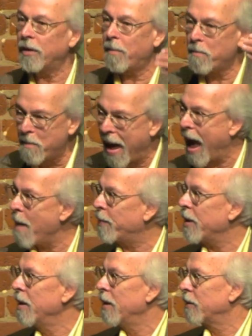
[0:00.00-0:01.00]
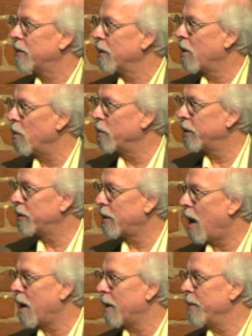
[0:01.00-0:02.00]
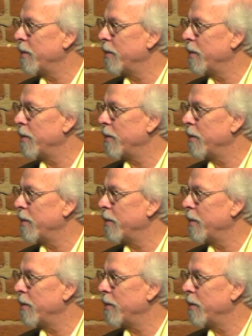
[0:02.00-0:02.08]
the map, to go to Sodom.